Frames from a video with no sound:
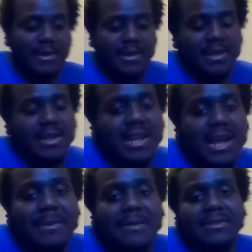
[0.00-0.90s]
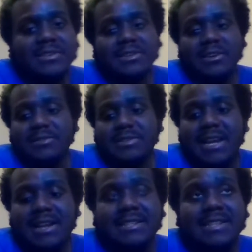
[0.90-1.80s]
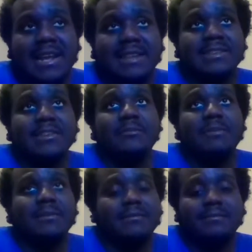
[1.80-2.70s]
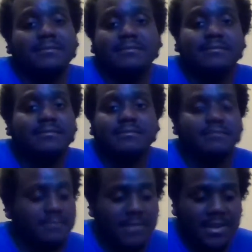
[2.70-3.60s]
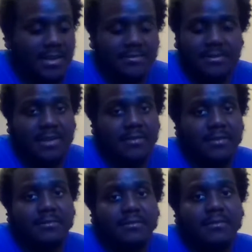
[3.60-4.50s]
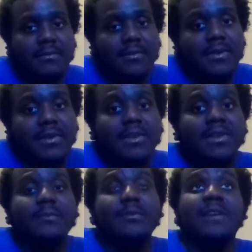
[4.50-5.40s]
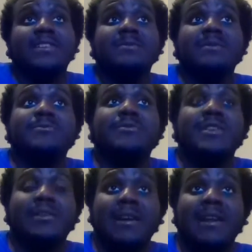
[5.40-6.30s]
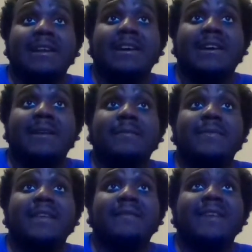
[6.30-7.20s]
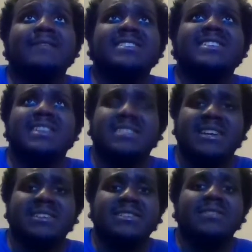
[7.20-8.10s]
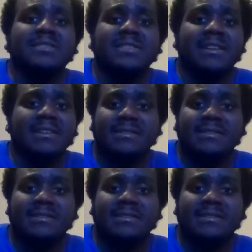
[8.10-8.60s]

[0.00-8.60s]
I mean, Winter Soldier was kind of sad too, but it's whatever. But yeah, this movie's pretty great. If you haven't seen it yet, go see it.